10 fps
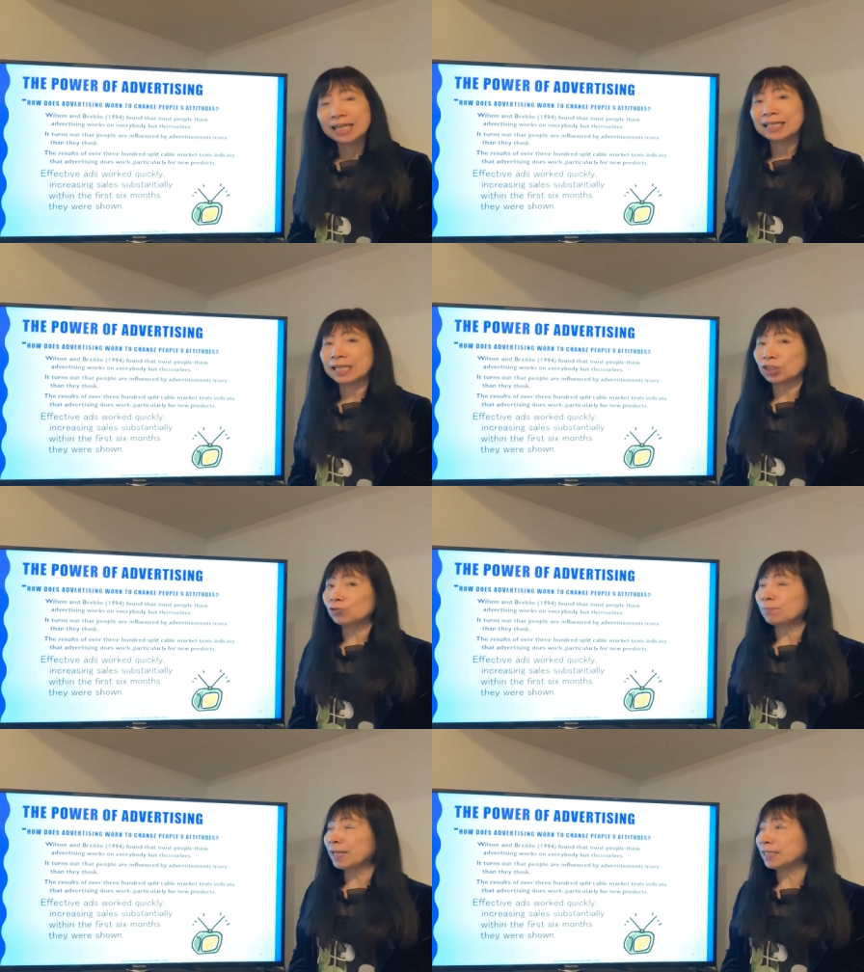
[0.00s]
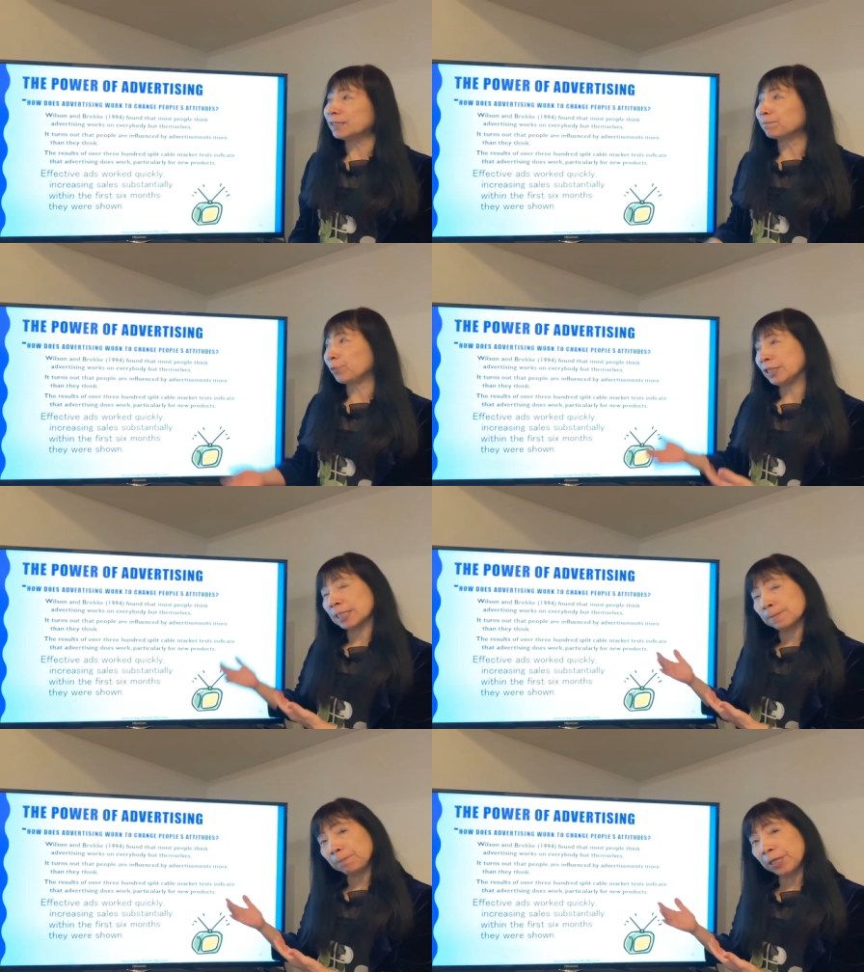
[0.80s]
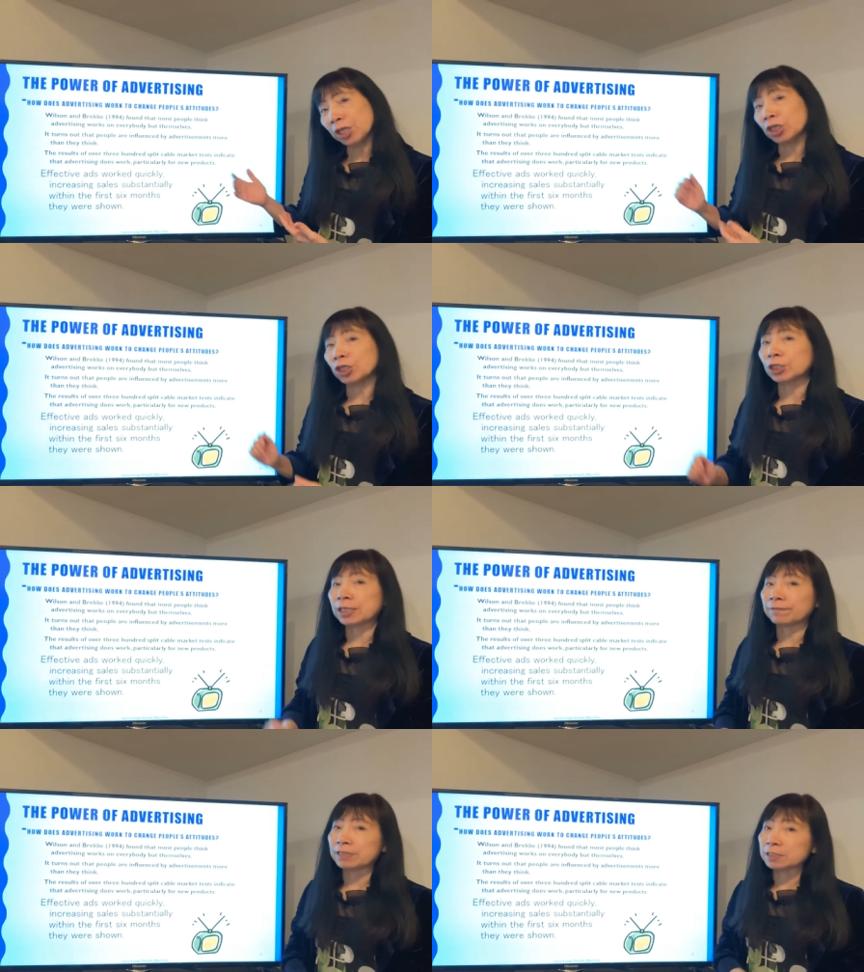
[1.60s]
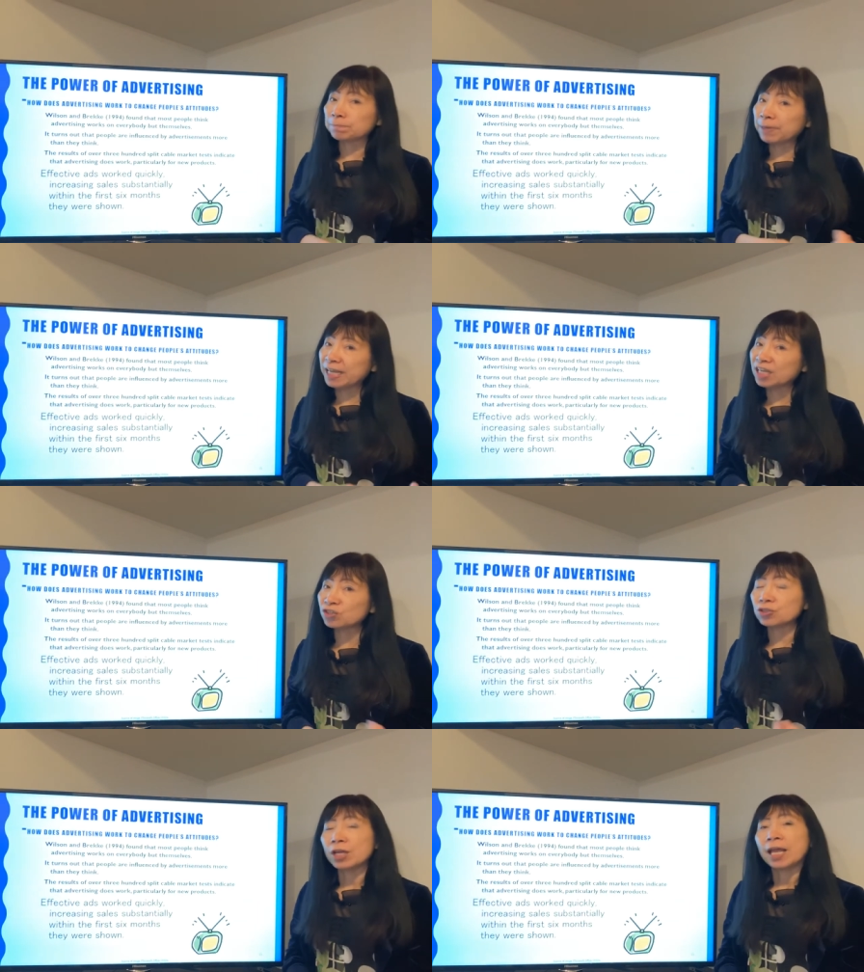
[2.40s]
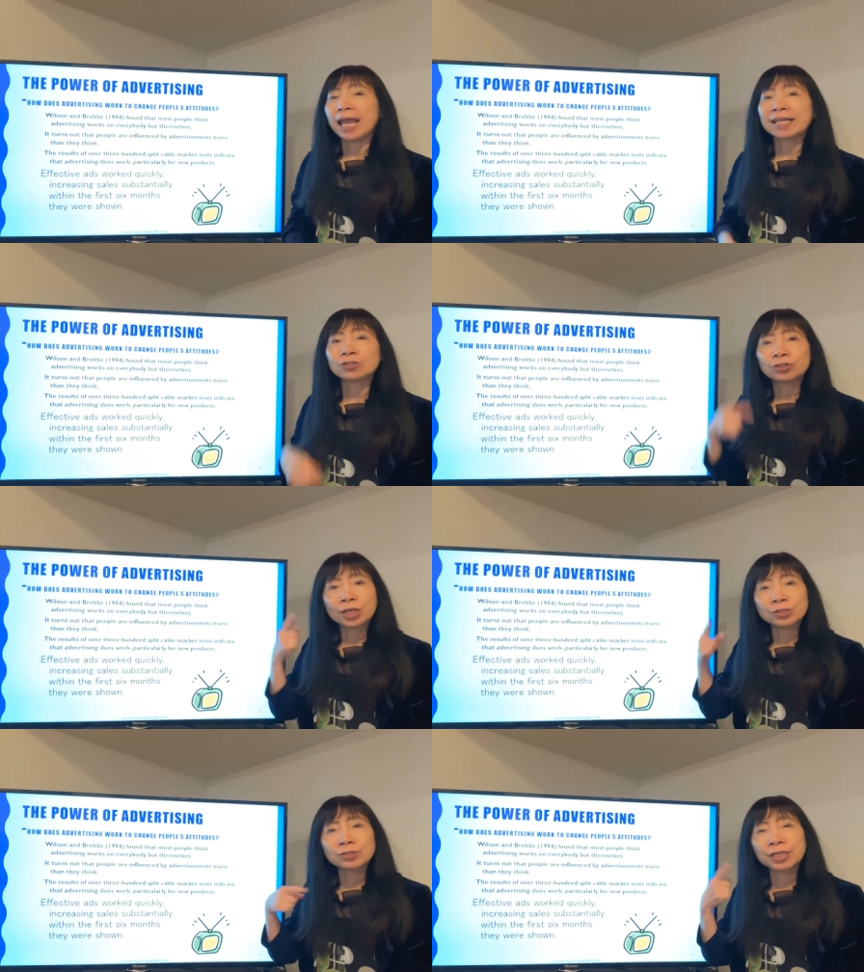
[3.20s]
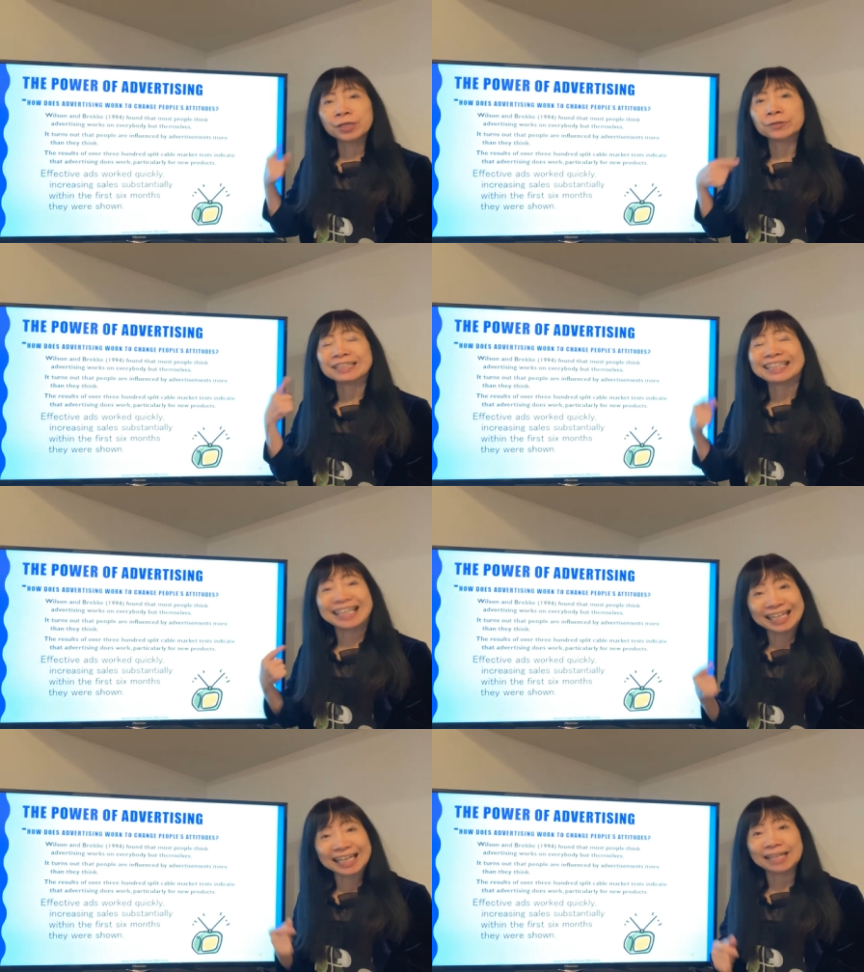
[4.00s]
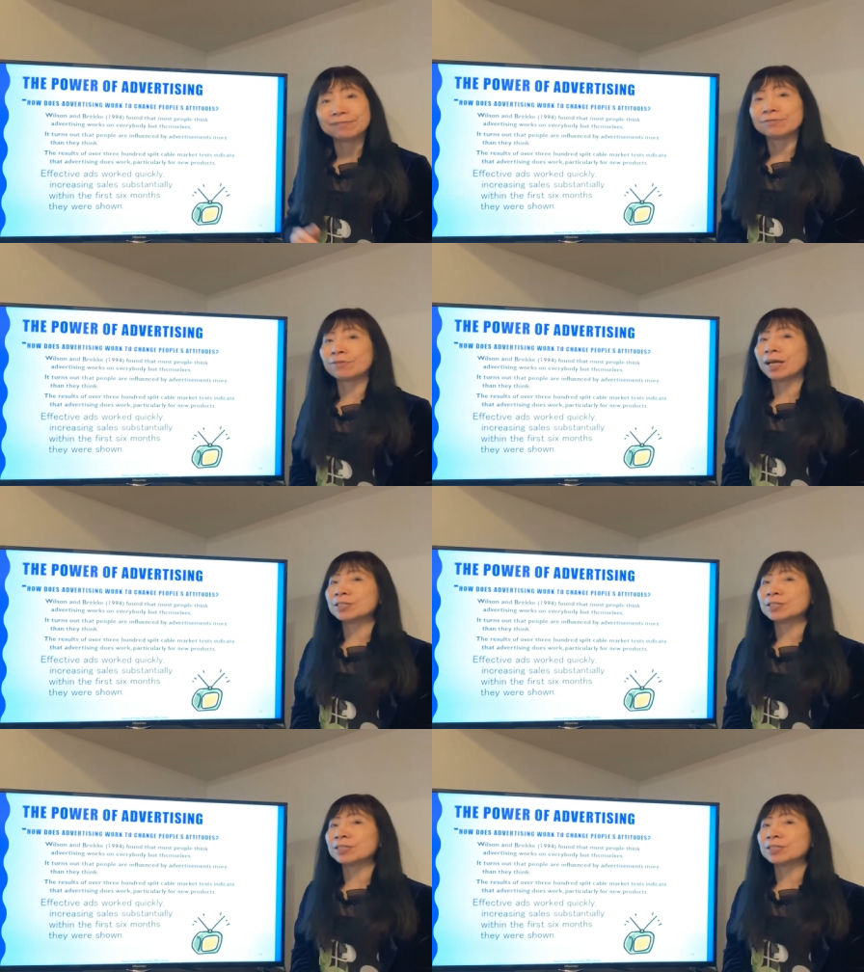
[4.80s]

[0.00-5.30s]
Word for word: then you may need to bring the speaker, give the speech, and change their thinking, right?